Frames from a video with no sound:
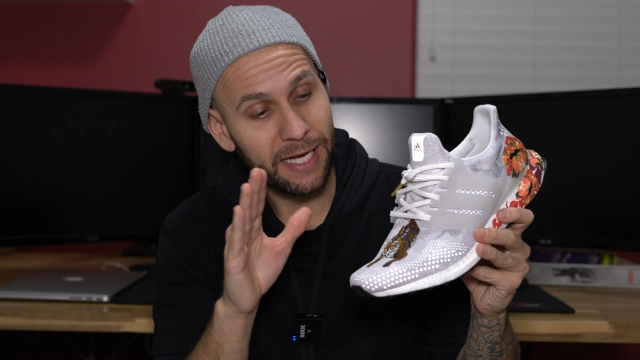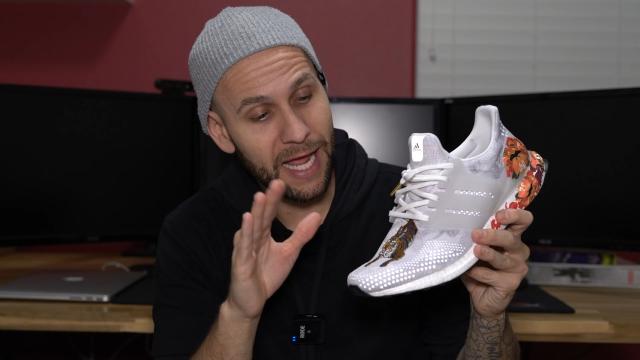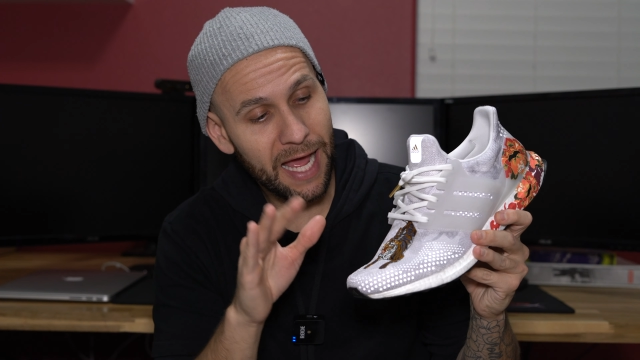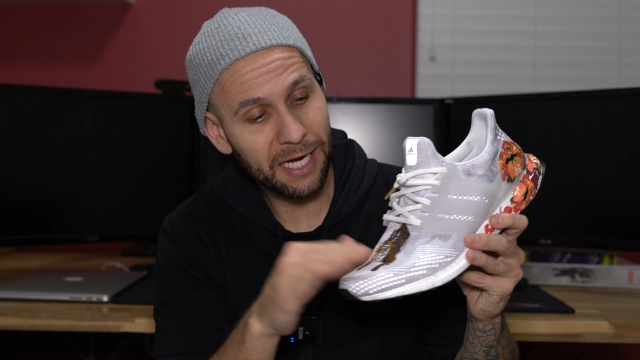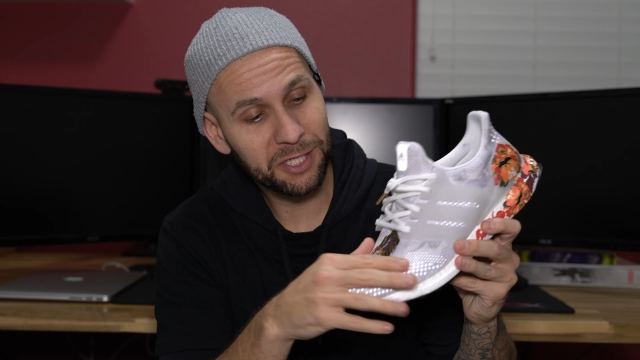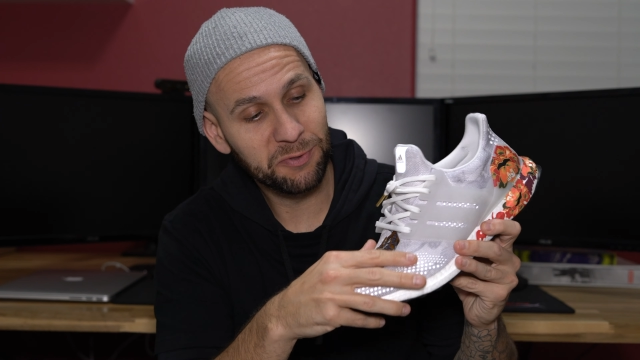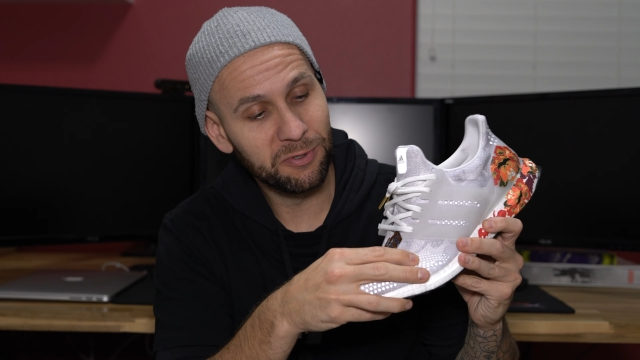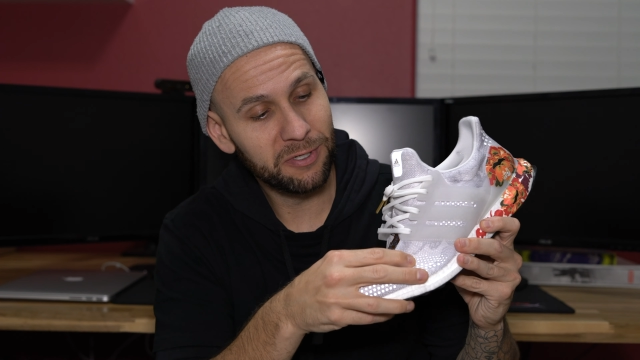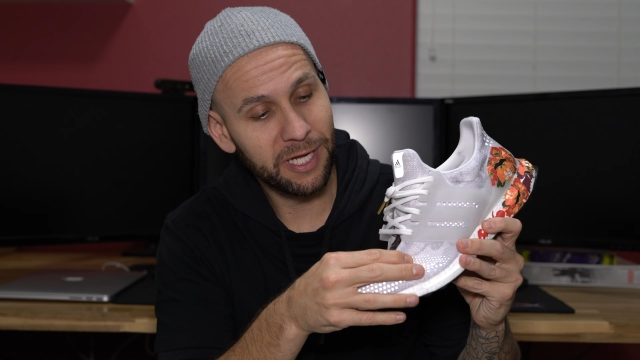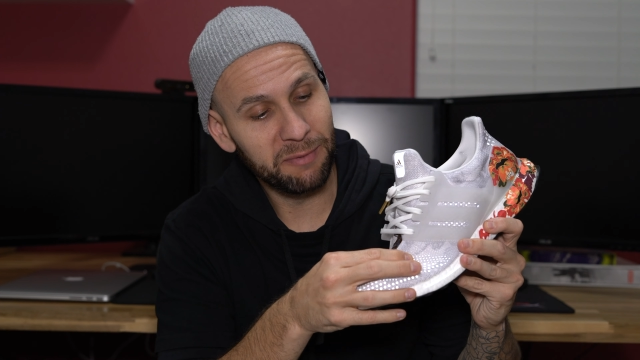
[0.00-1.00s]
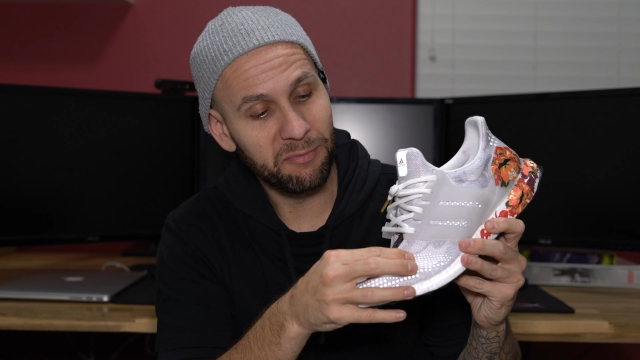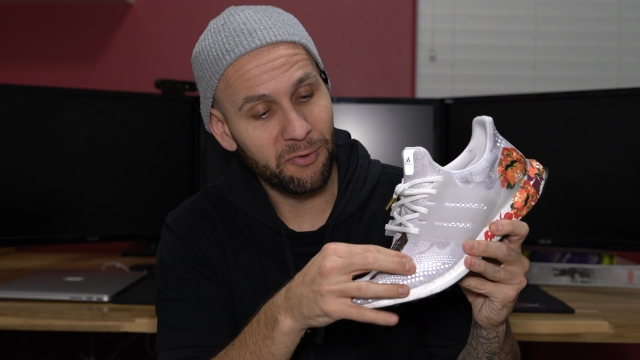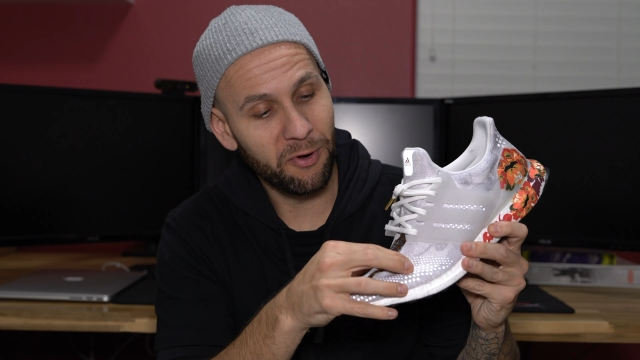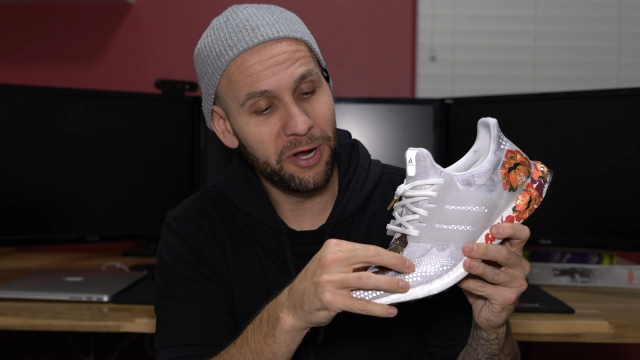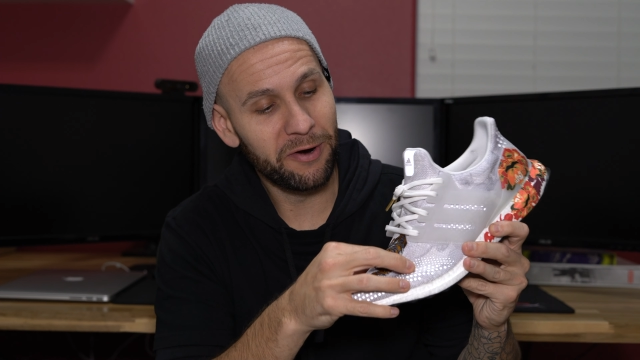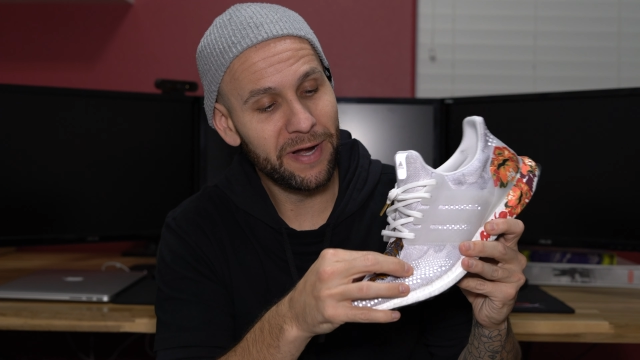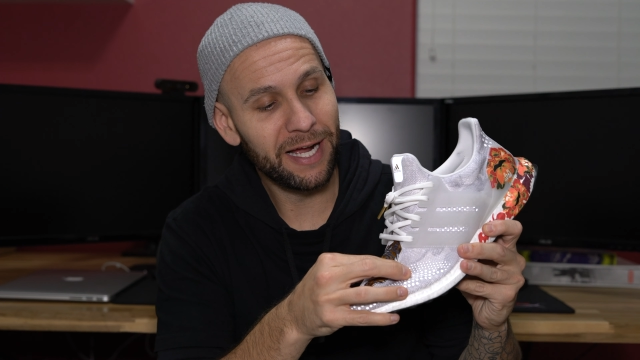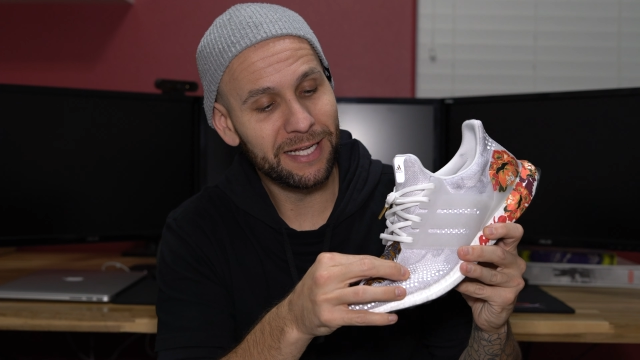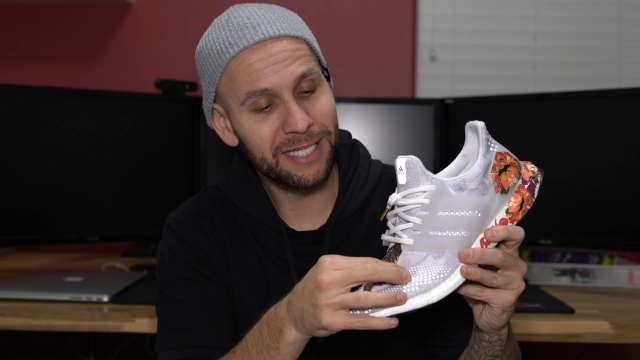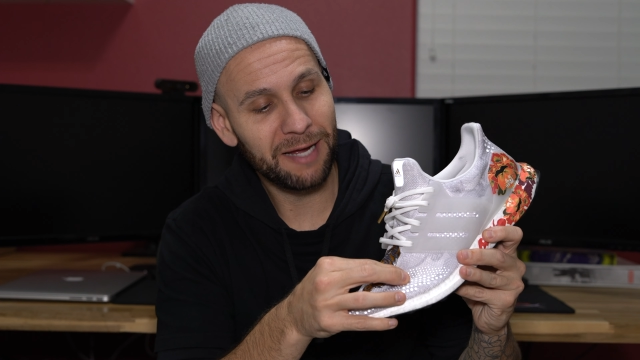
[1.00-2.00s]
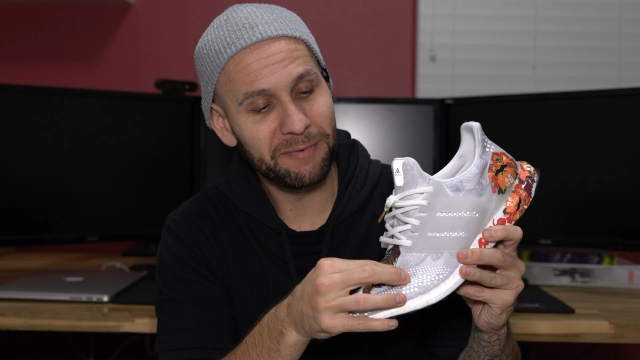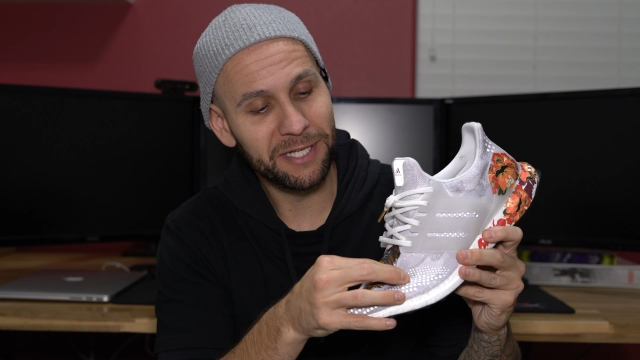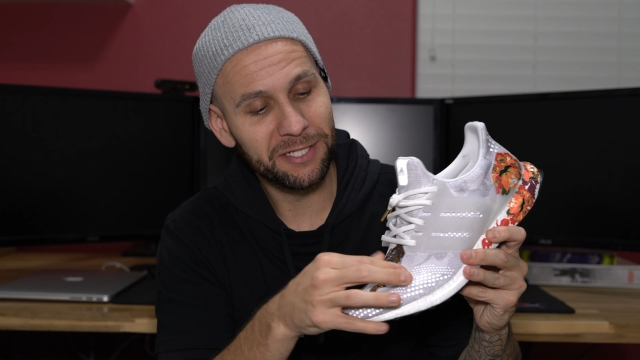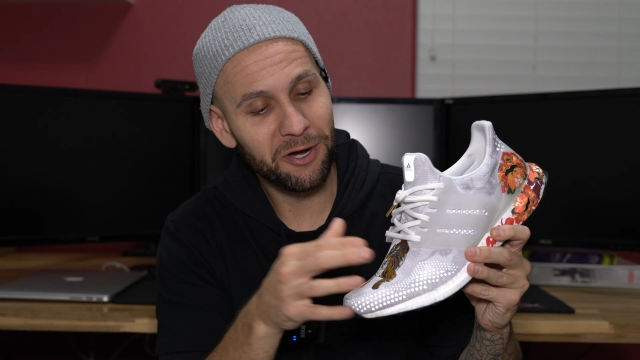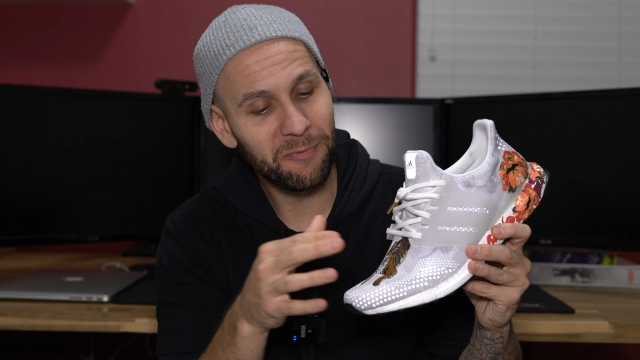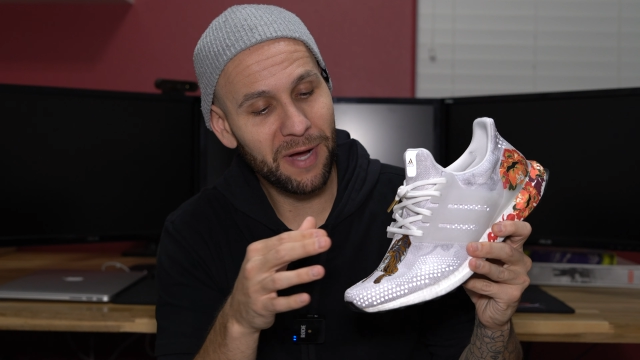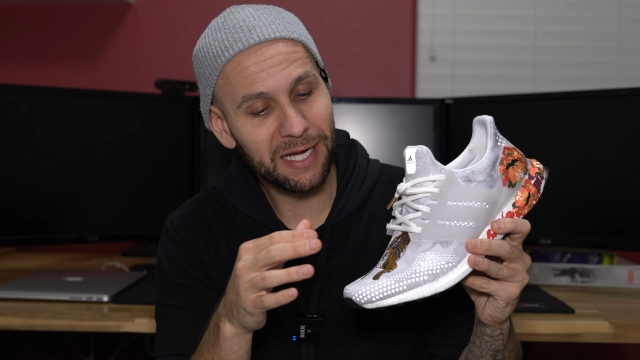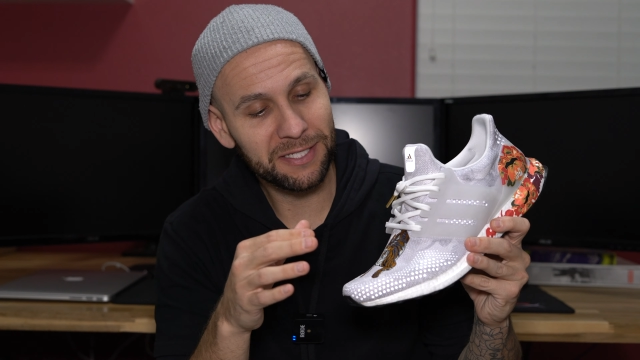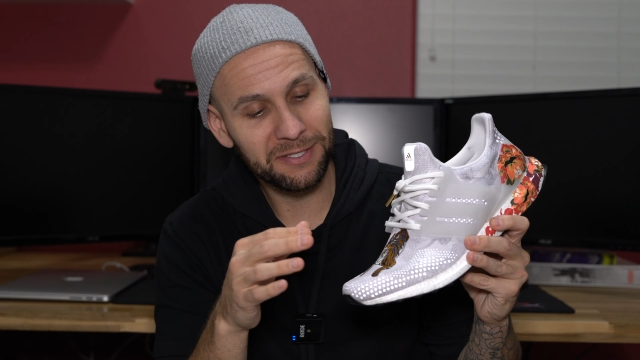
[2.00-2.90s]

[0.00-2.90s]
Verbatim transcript: An actual embroidery on top of the toe box,